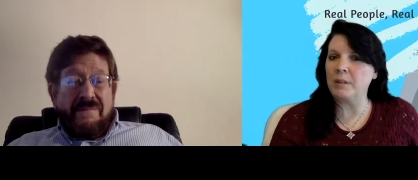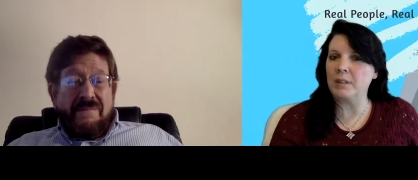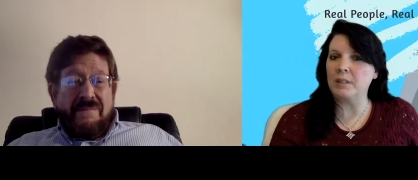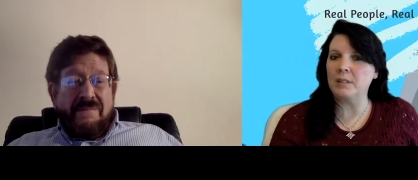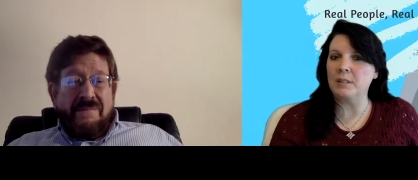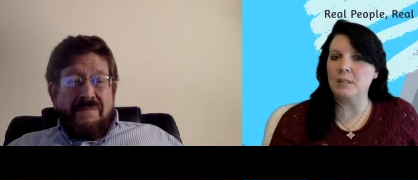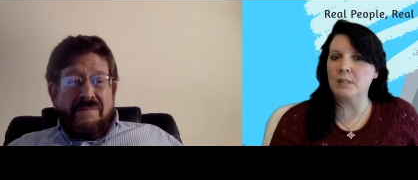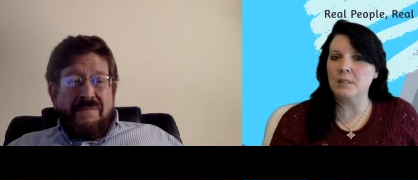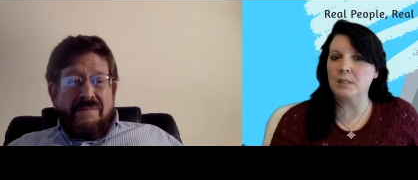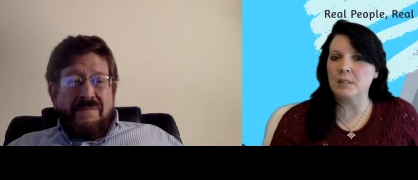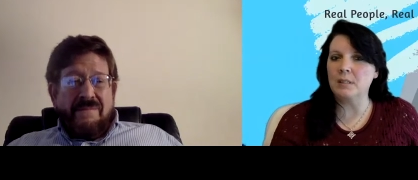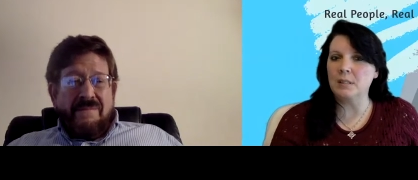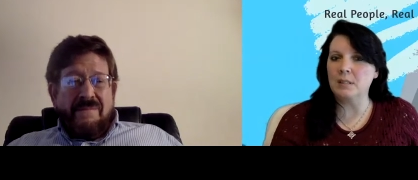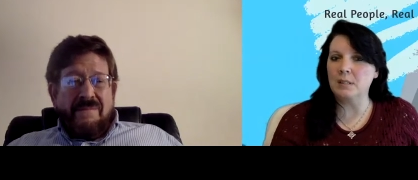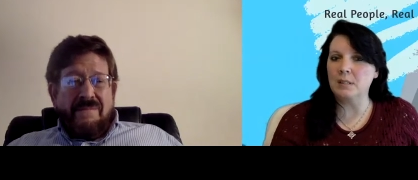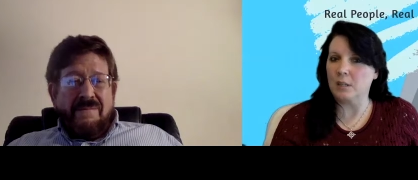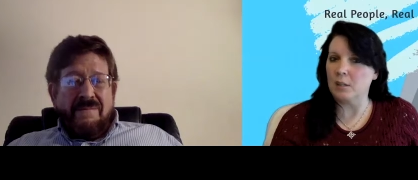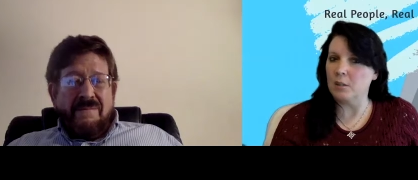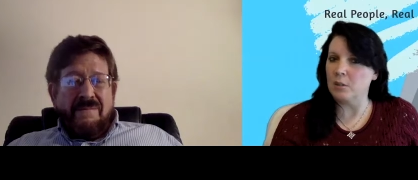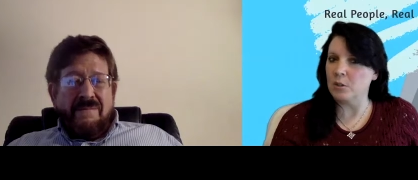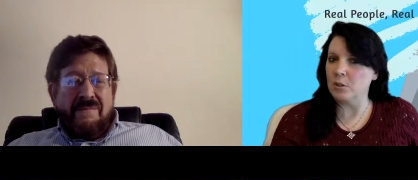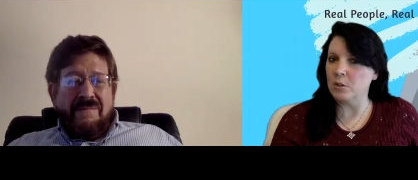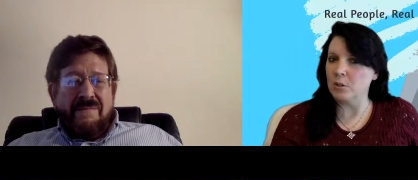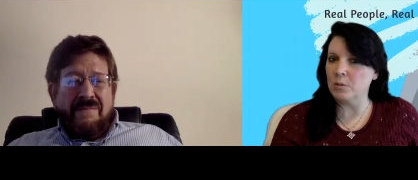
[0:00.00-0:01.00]
Speaker 1: it
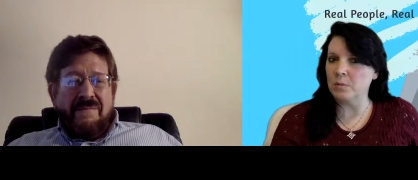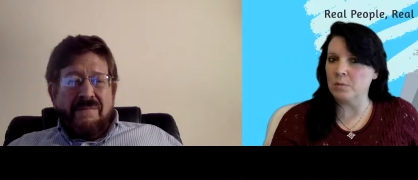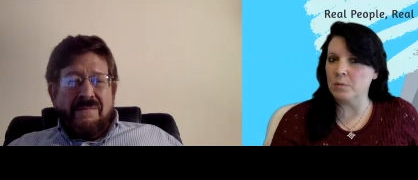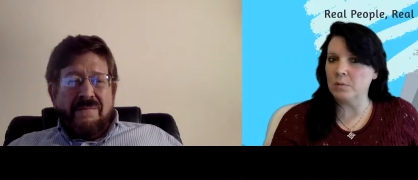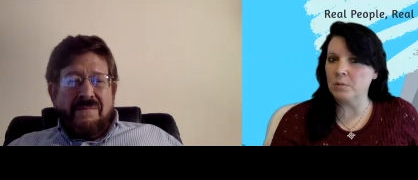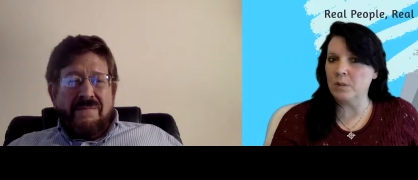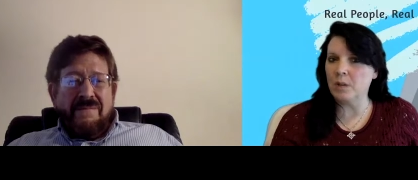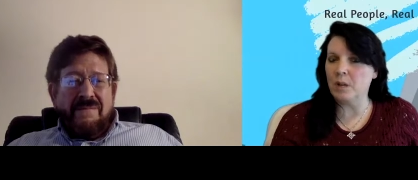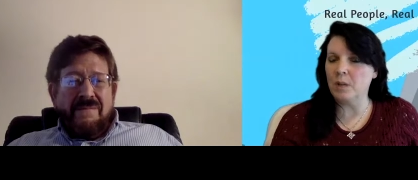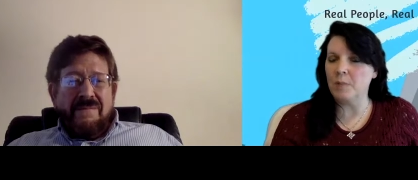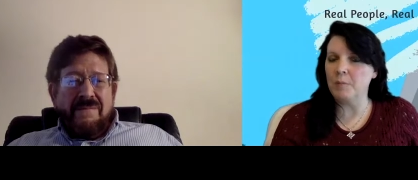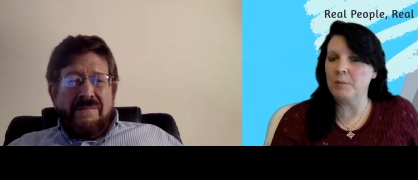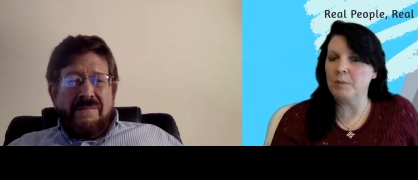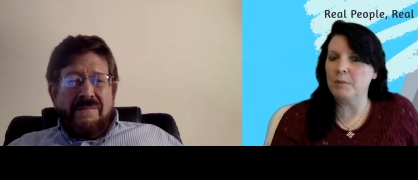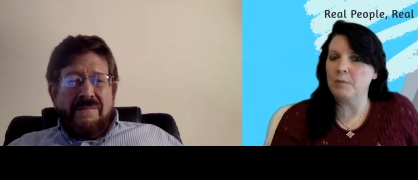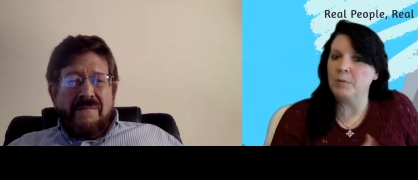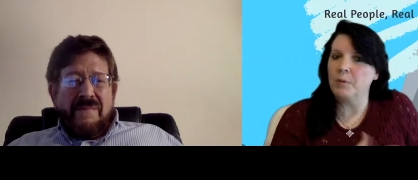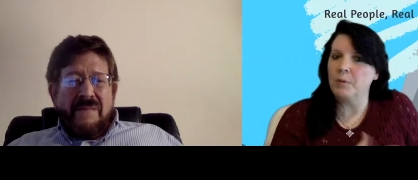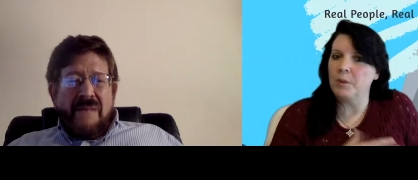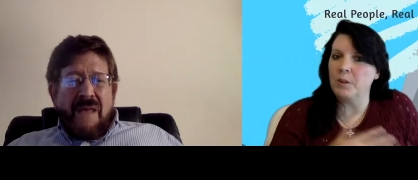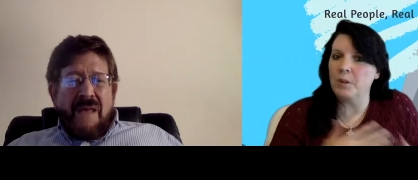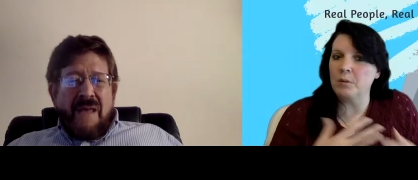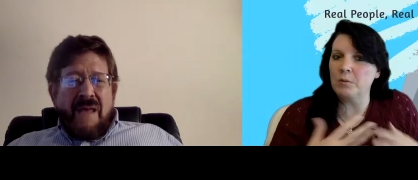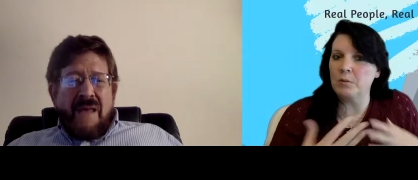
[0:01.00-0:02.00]
scared you i mean
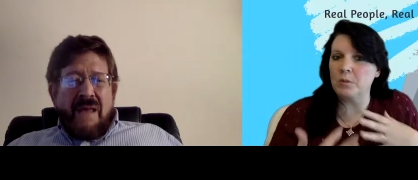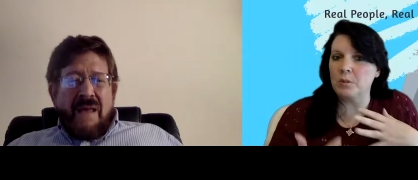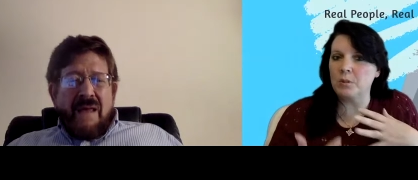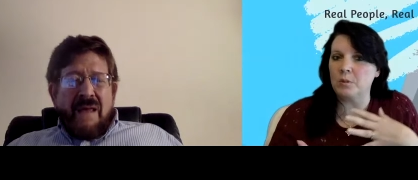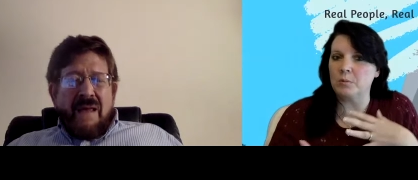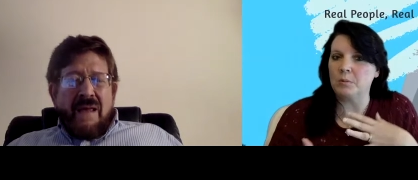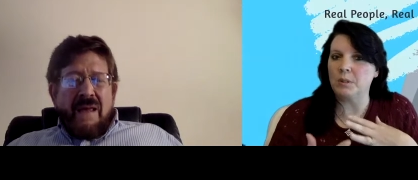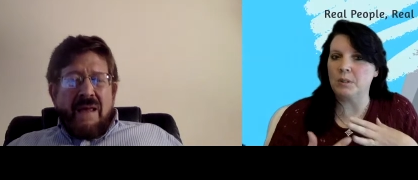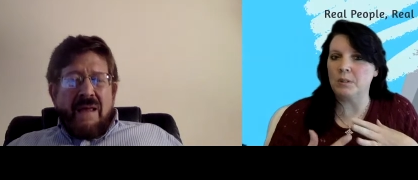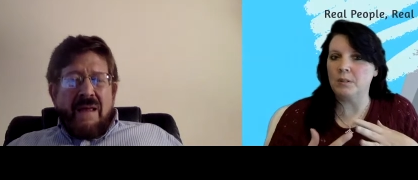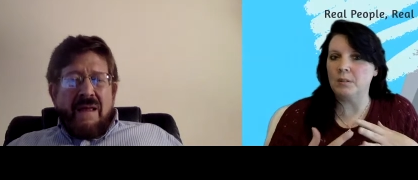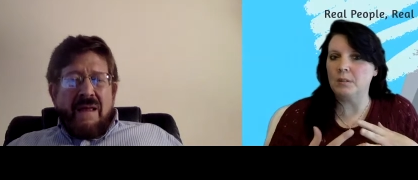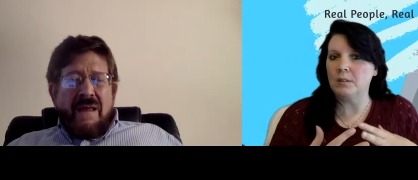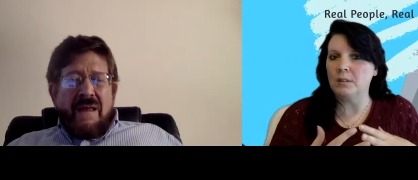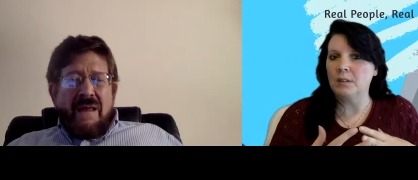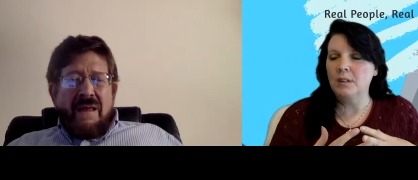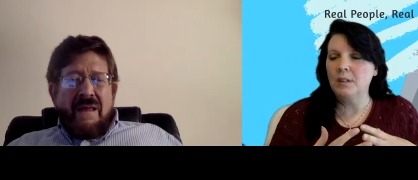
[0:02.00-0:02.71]
for those who aren't